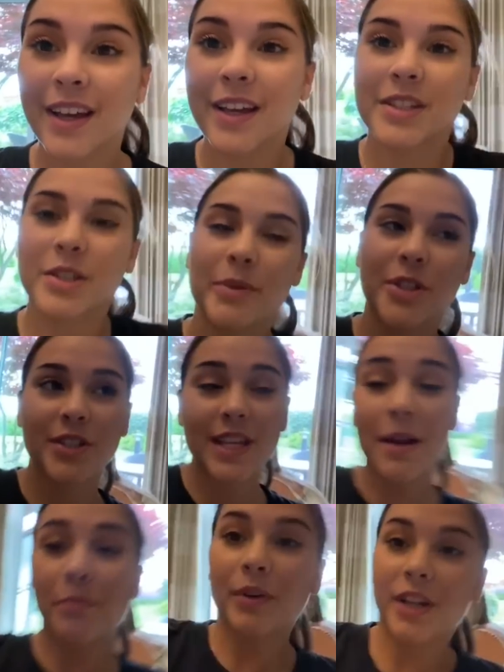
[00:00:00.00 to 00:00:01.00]
So we just
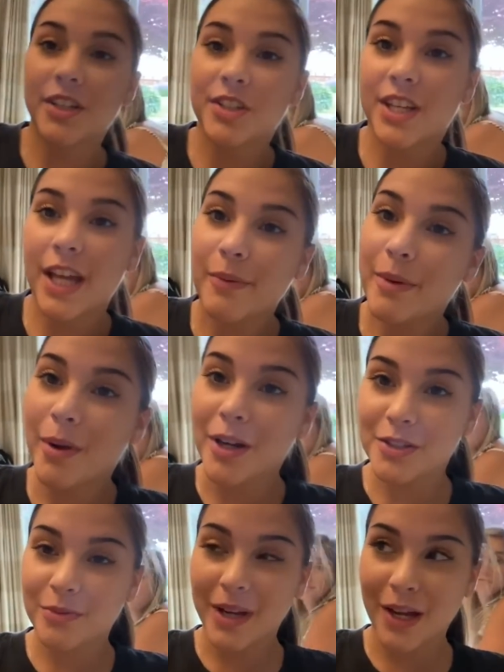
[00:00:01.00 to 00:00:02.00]
had brunch and we
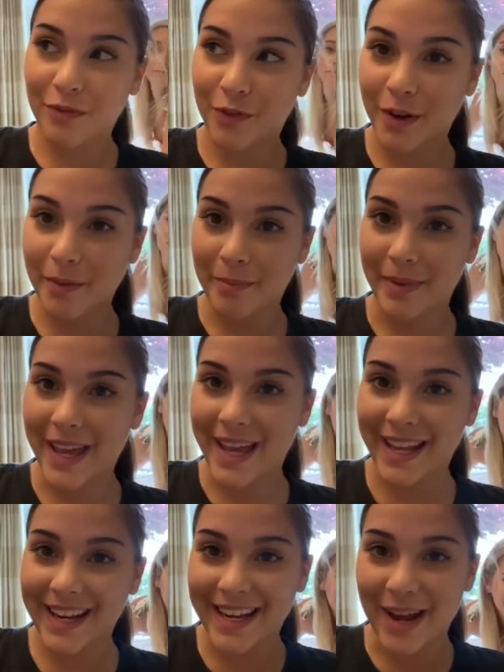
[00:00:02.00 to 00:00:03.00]
walked around for a
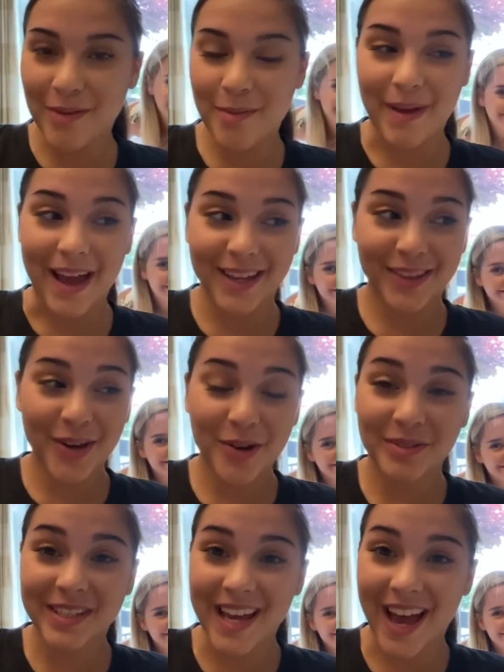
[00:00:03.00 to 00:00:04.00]
bit. Now we're back at the
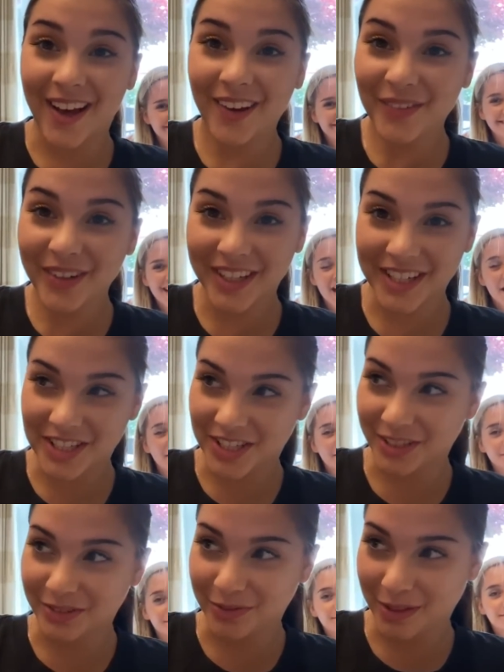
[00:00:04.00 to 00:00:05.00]
hotel. We're gonna
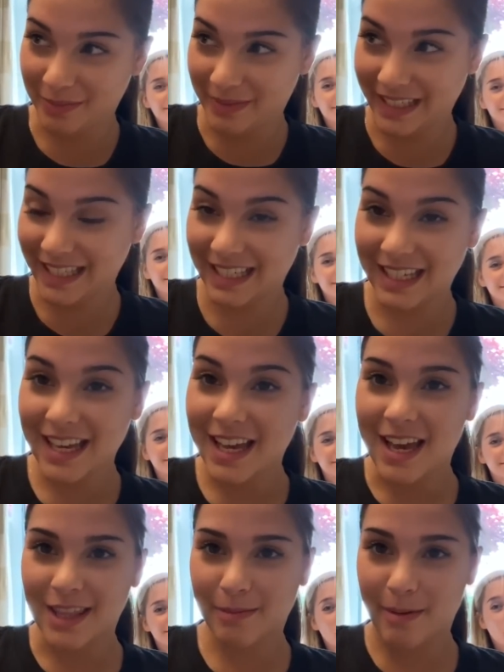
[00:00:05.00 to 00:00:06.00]
chill for a bit. I think